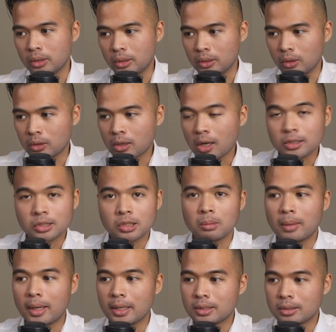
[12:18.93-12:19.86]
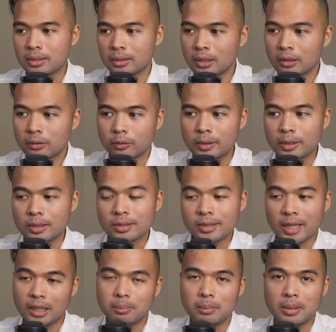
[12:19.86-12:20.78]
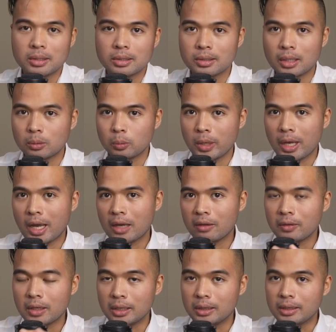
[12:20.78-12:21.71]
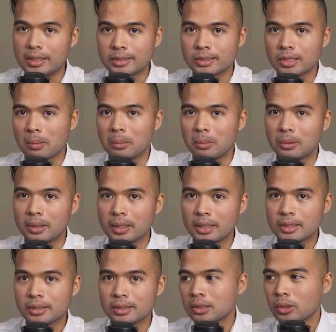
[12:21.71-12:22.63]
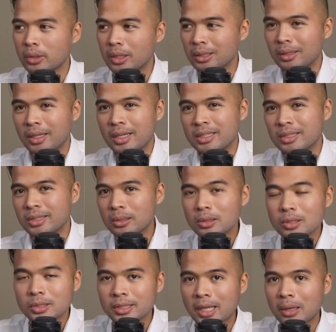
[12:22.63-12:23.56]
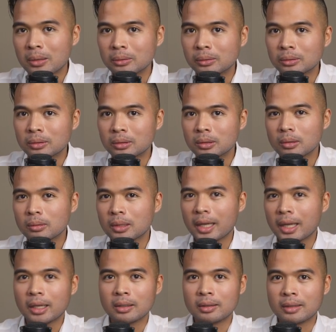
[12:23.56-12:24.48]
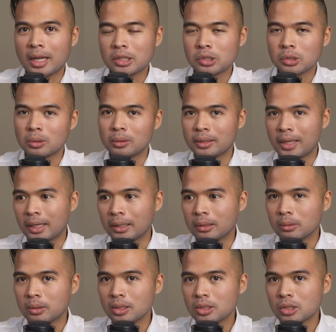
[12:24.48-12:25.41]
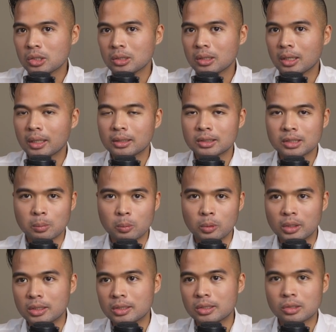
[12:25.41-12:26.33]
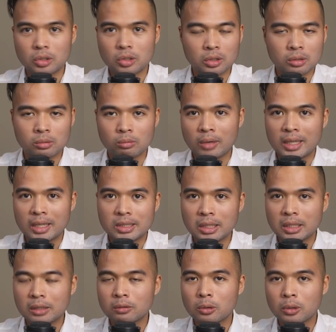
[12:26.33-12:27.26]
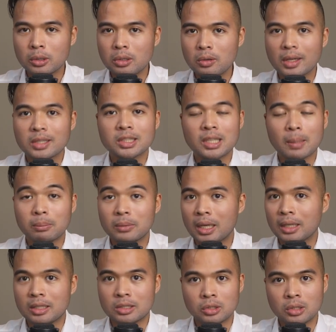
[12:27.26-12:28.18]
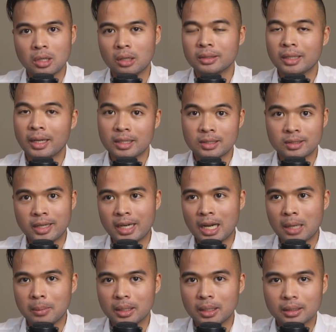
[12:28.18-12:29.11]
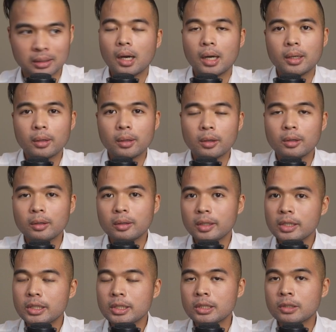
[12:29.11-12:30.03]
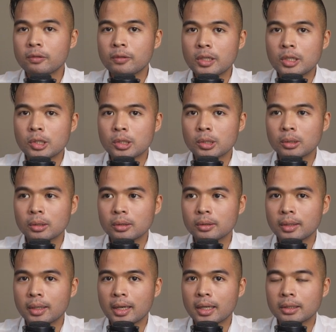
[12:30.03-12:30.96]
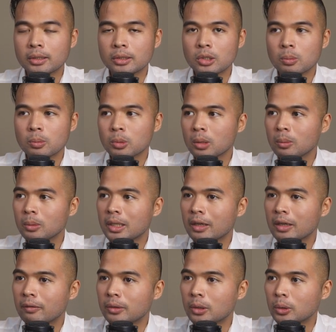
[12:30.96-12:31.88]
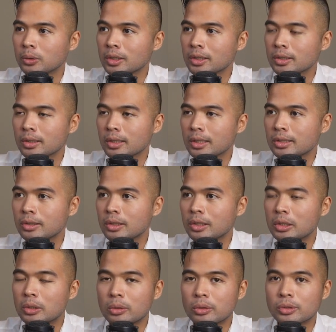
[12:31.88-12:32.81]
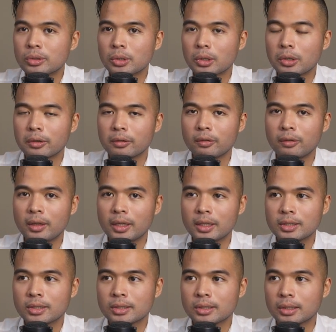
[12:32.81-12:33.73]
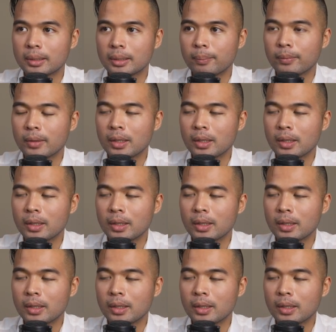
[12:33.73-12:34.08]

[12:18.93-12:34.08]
you know, customize the different statements that we have in these summaries so that they still sound like a natural language, like someone is just writing it for you, except that it's not, that it's dynamic. Another niche feature that you probably have noticed is the use of this um,